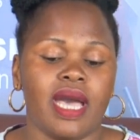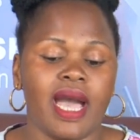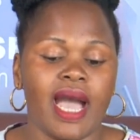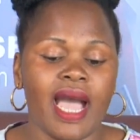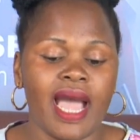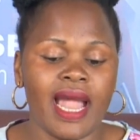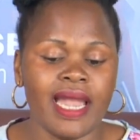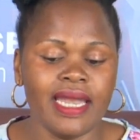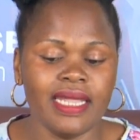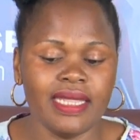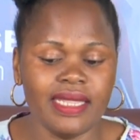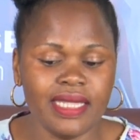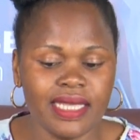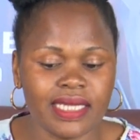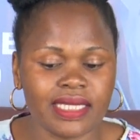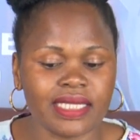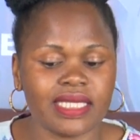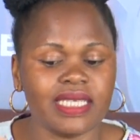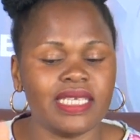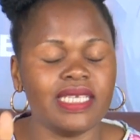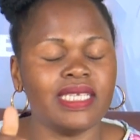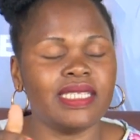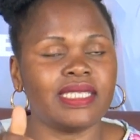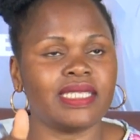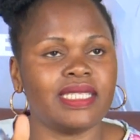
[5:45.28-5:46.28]
And
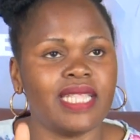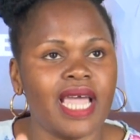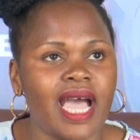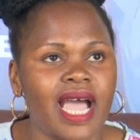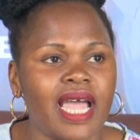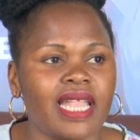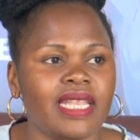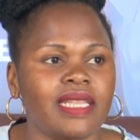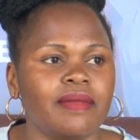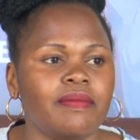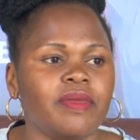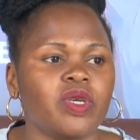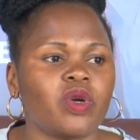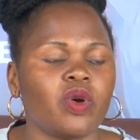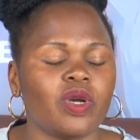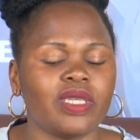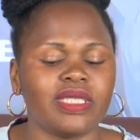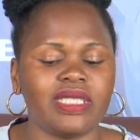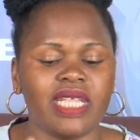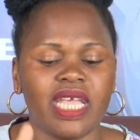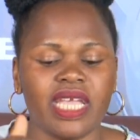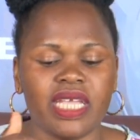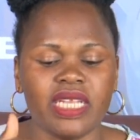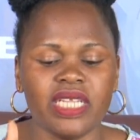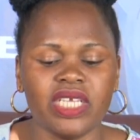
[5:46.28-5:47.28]
this is done
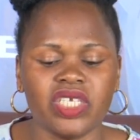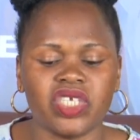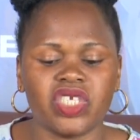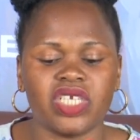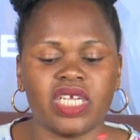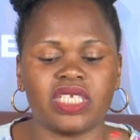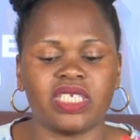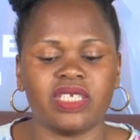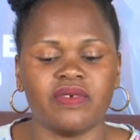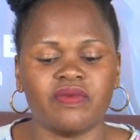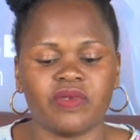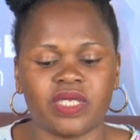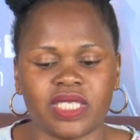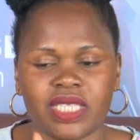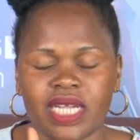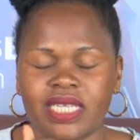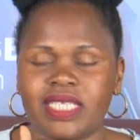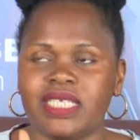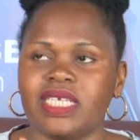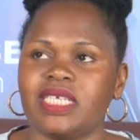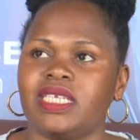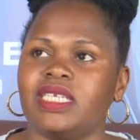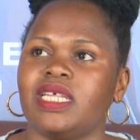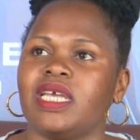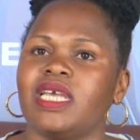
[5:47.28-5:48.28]
because the initiative
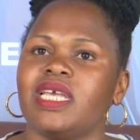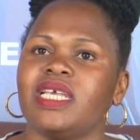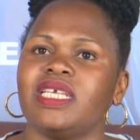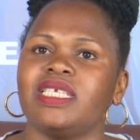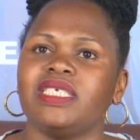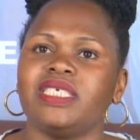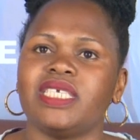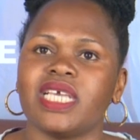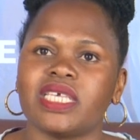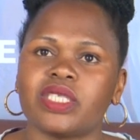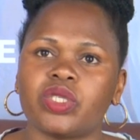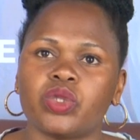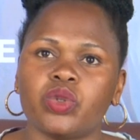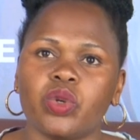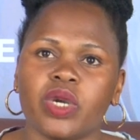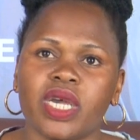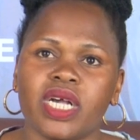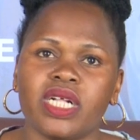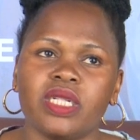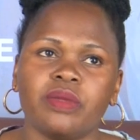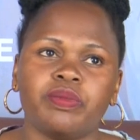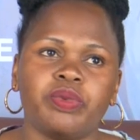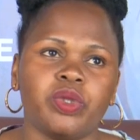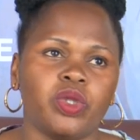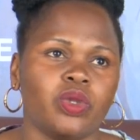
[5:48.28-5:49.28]
started just to
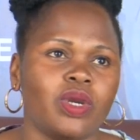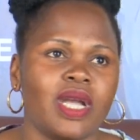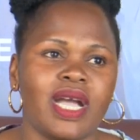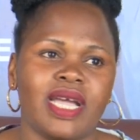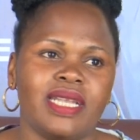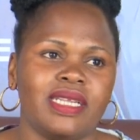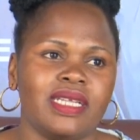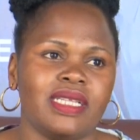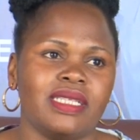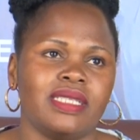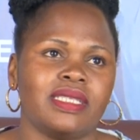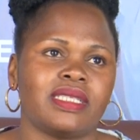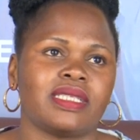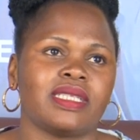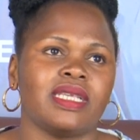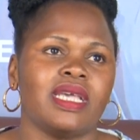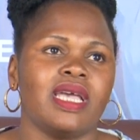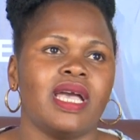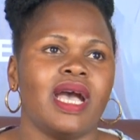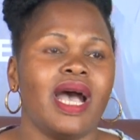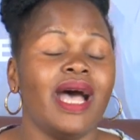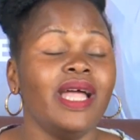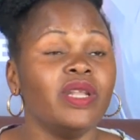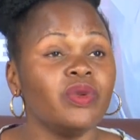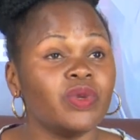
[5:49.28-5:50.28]
help Ugandans,
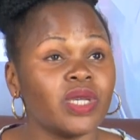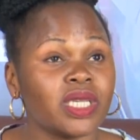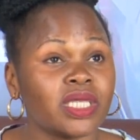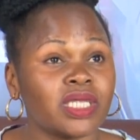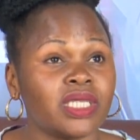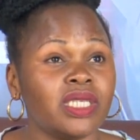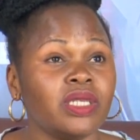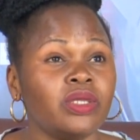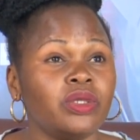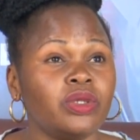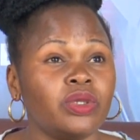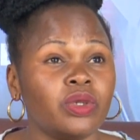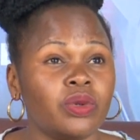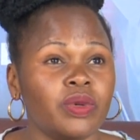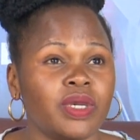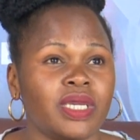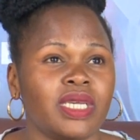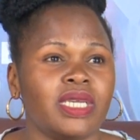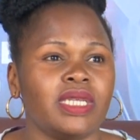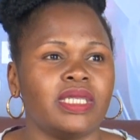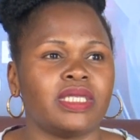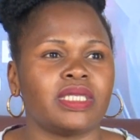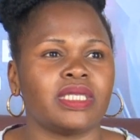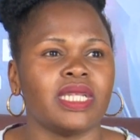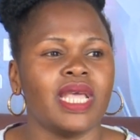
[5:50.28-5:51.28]
and we are still doing
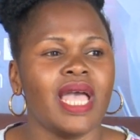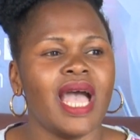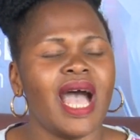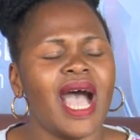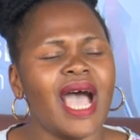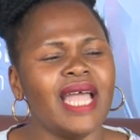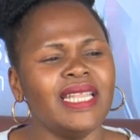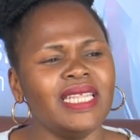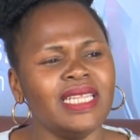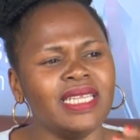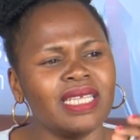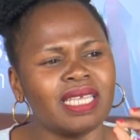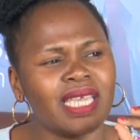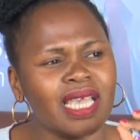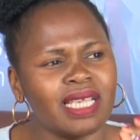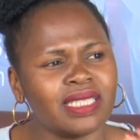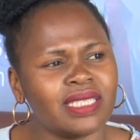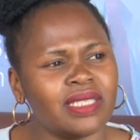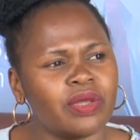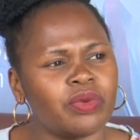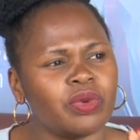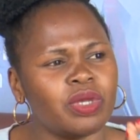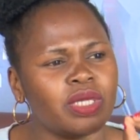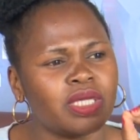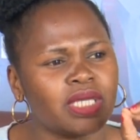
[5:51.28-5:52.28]
it. And in case
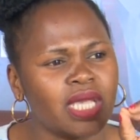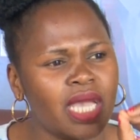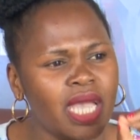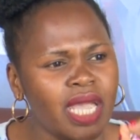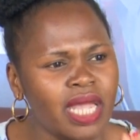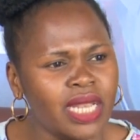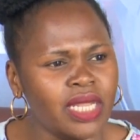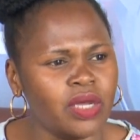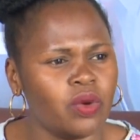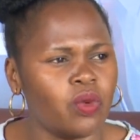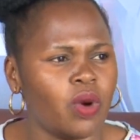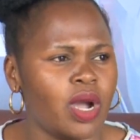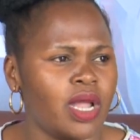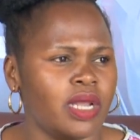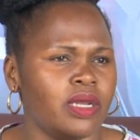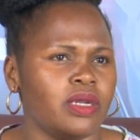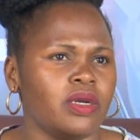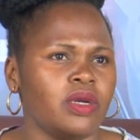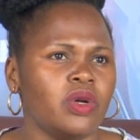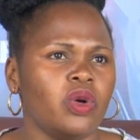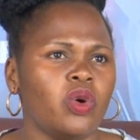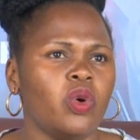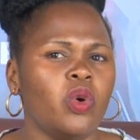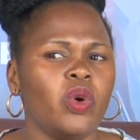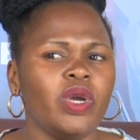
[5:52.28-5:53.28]
there is anyone
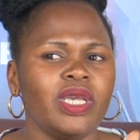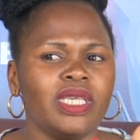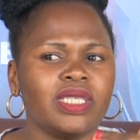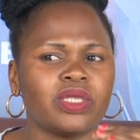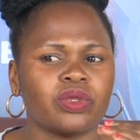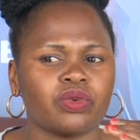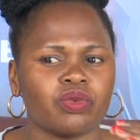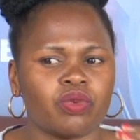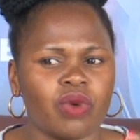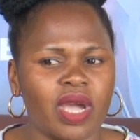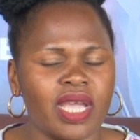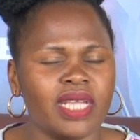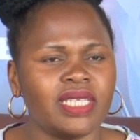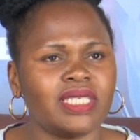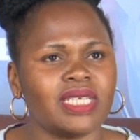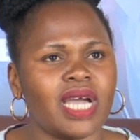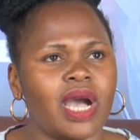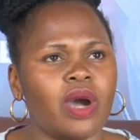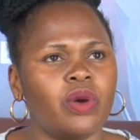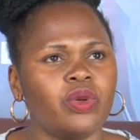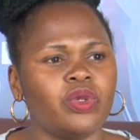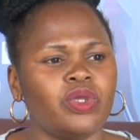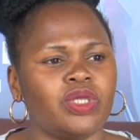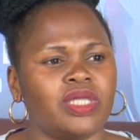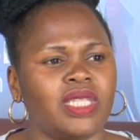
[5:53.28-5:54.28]
who is right
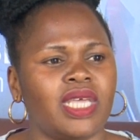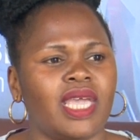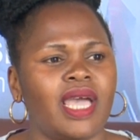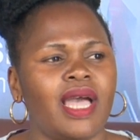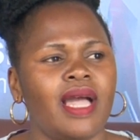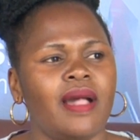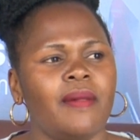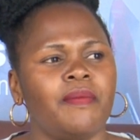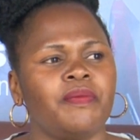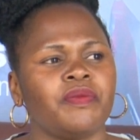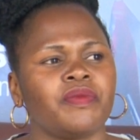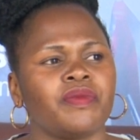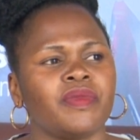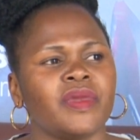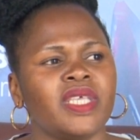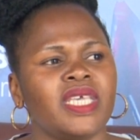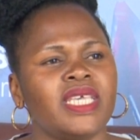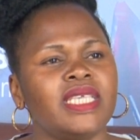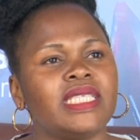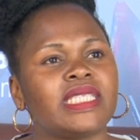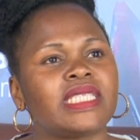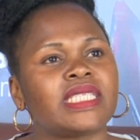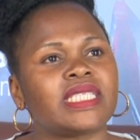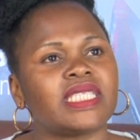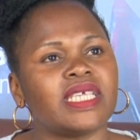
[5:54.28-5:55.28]
out there,
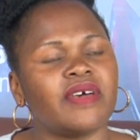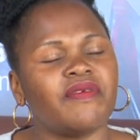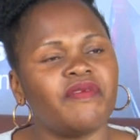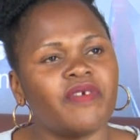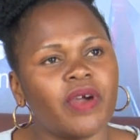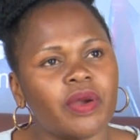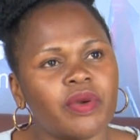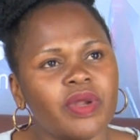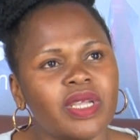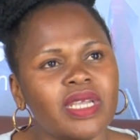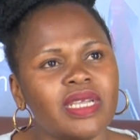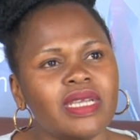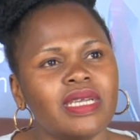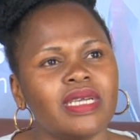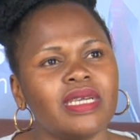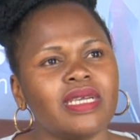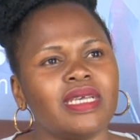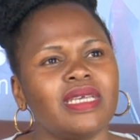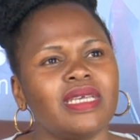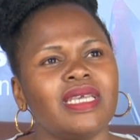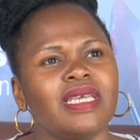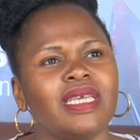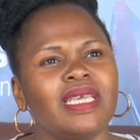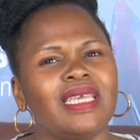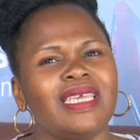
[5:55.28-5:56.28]
he's suffering,
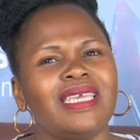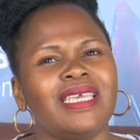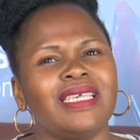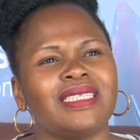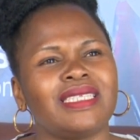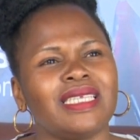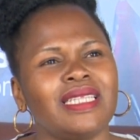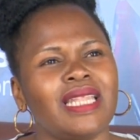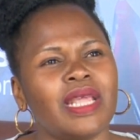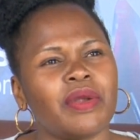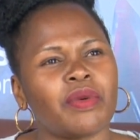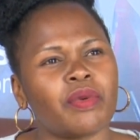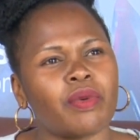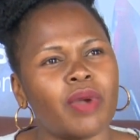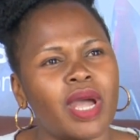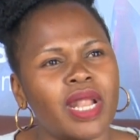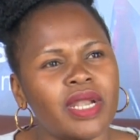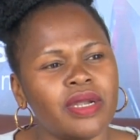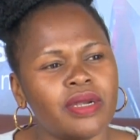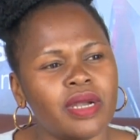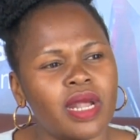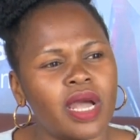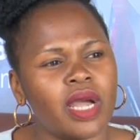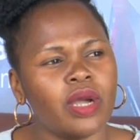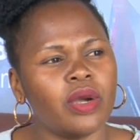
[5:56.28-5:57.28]
he's in a
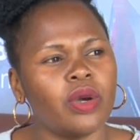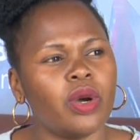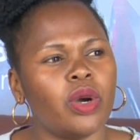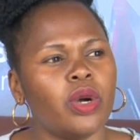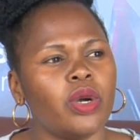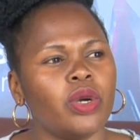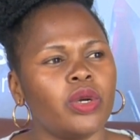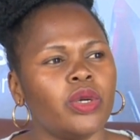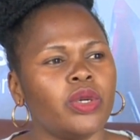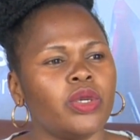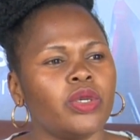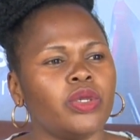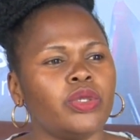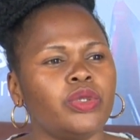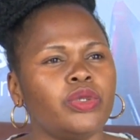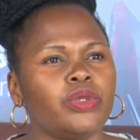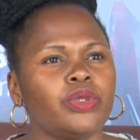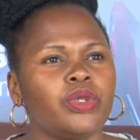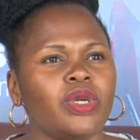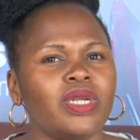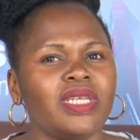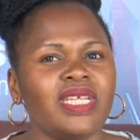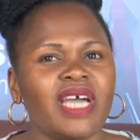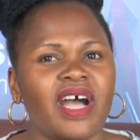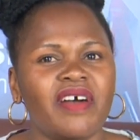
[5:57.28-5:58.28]
randrangle, you
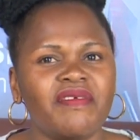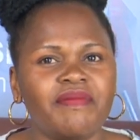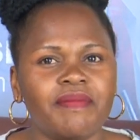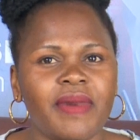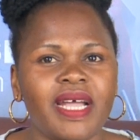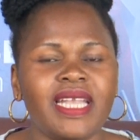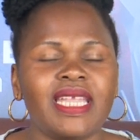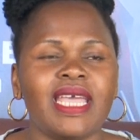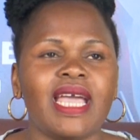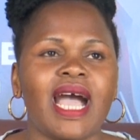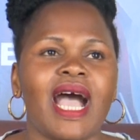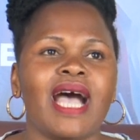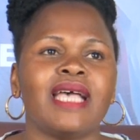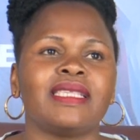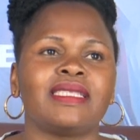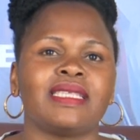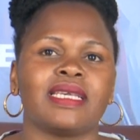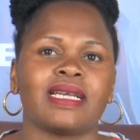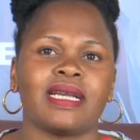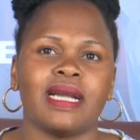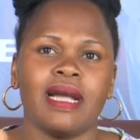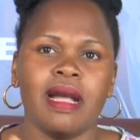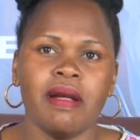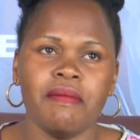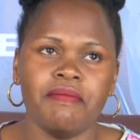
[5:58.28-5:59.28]
don't have money as a
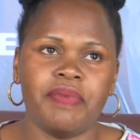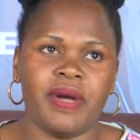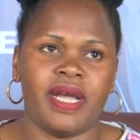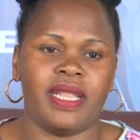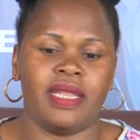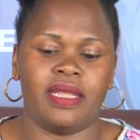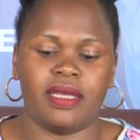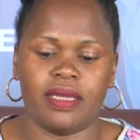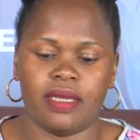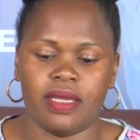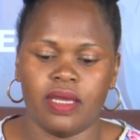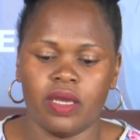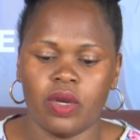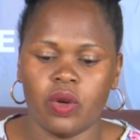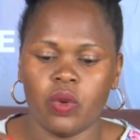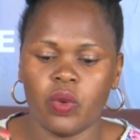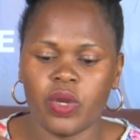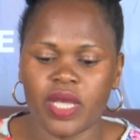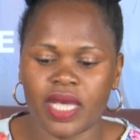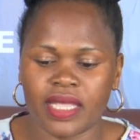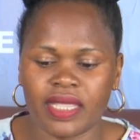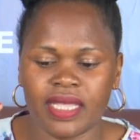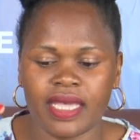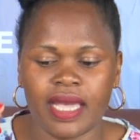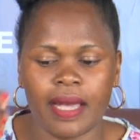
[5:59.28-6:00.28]
company,
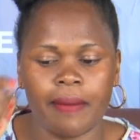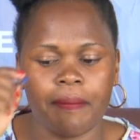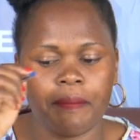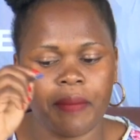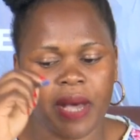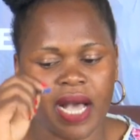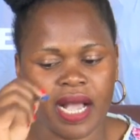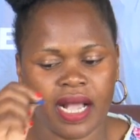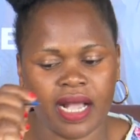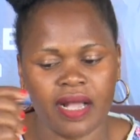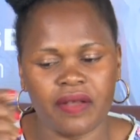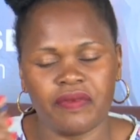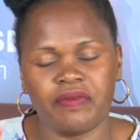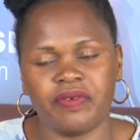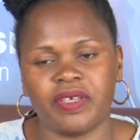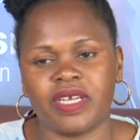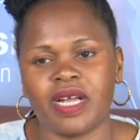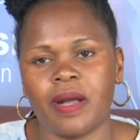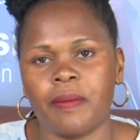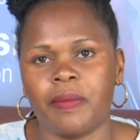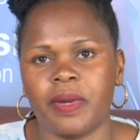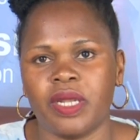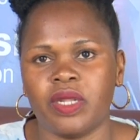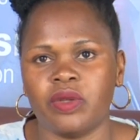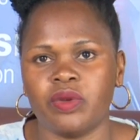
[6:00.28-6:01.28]
we are there, Bangafi
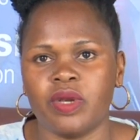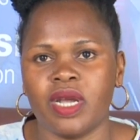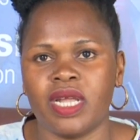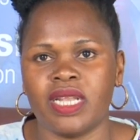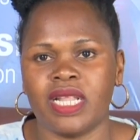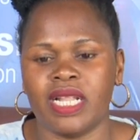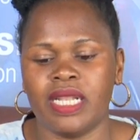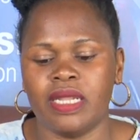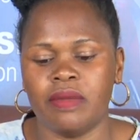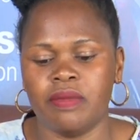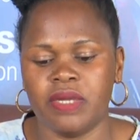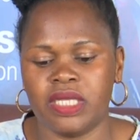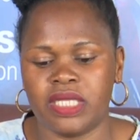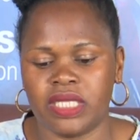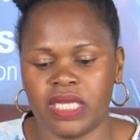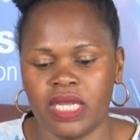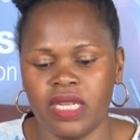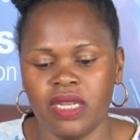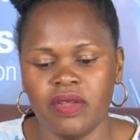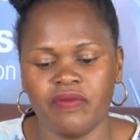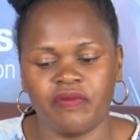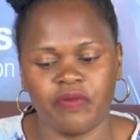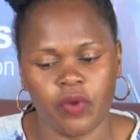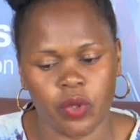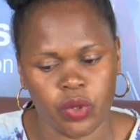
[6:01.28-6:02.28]
Company Uganda Limited,
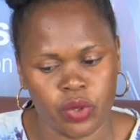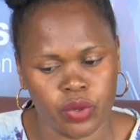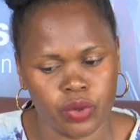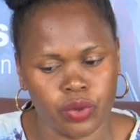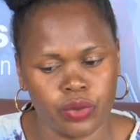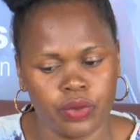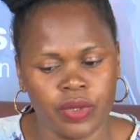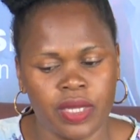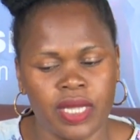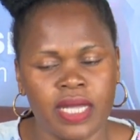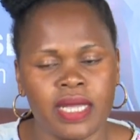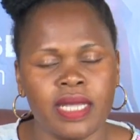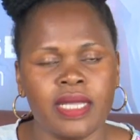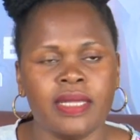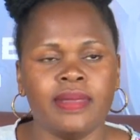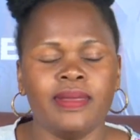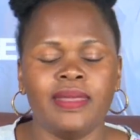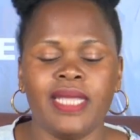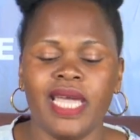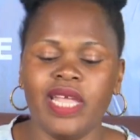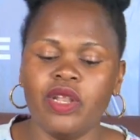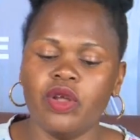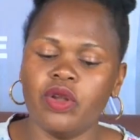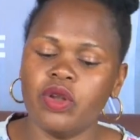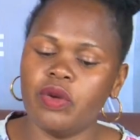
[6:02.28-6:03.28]
for you.
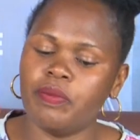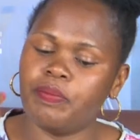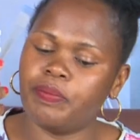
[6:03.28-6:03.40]
Then on